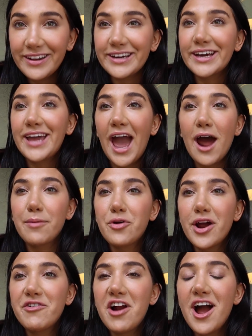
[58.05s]
like a
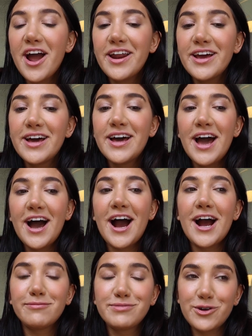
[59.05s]
catamaran ride.
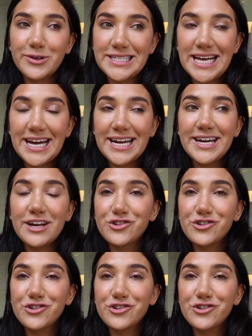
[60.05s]
I'm so excited.